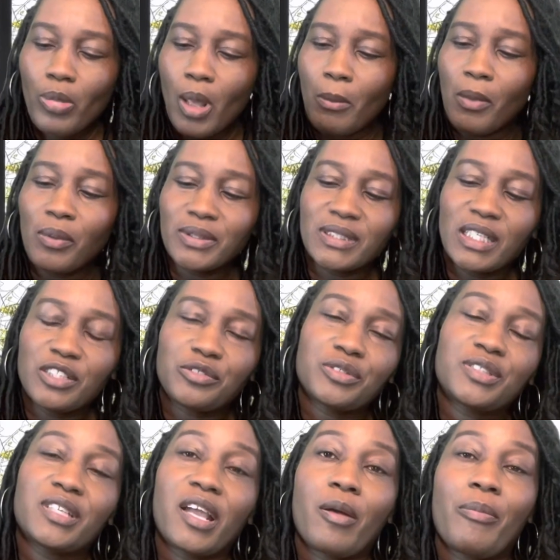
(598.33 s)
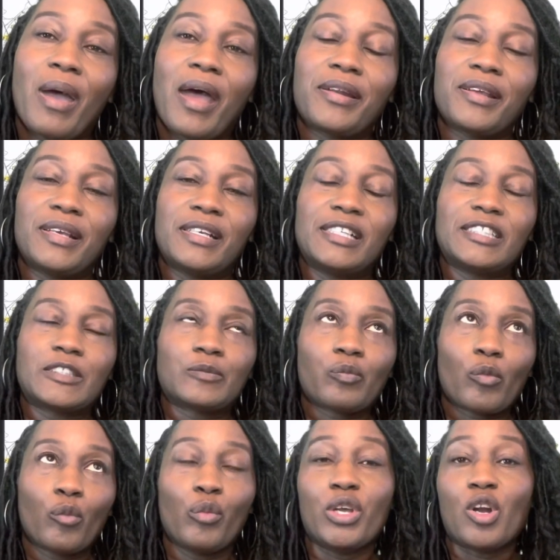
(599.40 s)
What's interesting about it is
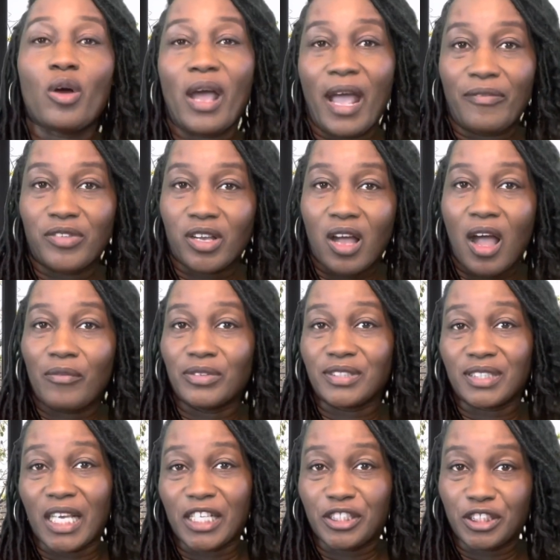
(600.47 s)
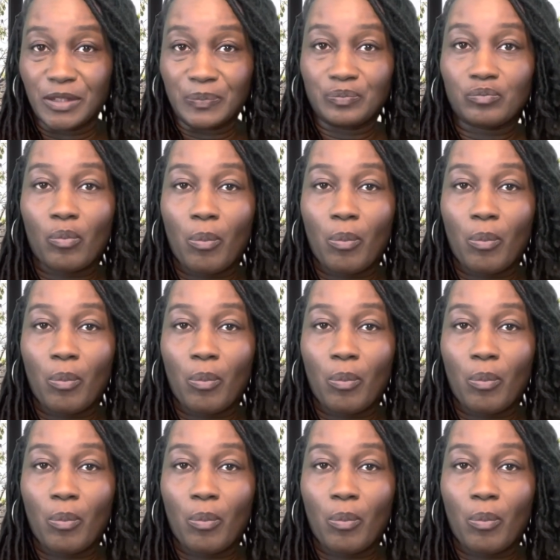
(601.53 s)
we don't have the conversation